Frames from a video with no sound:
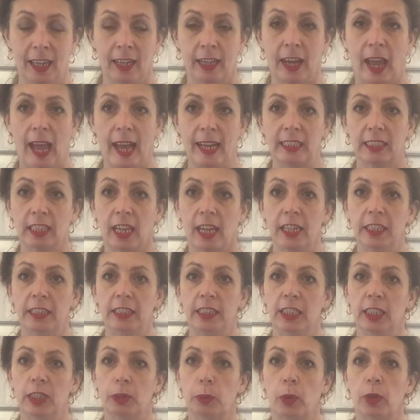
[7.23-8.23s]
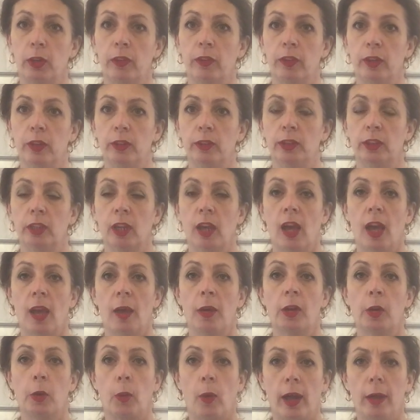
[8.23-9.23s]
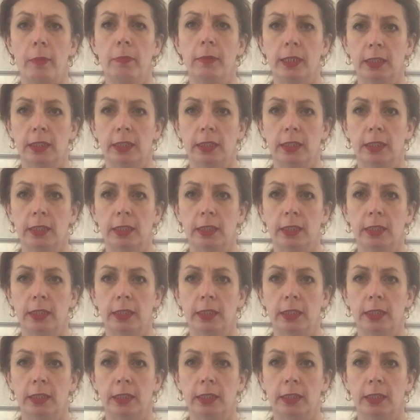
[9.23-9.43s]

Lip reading: Now, anxiety is one of those quite